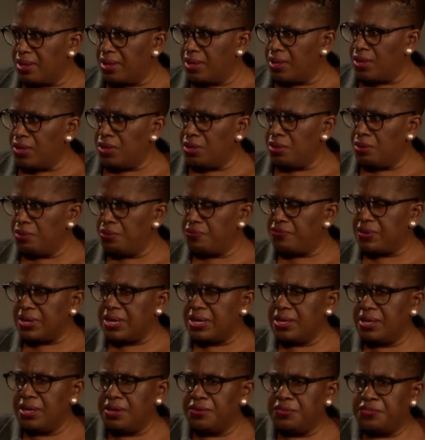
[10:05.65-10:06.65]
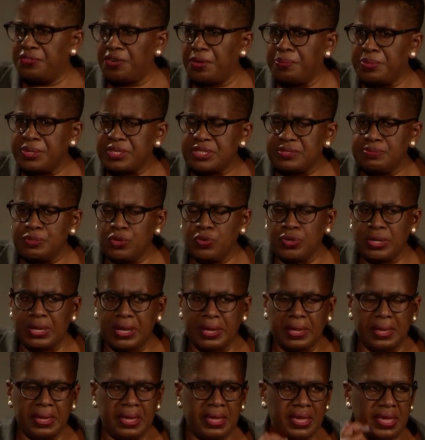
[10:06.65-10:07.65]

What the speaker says: who you've heard from this morning.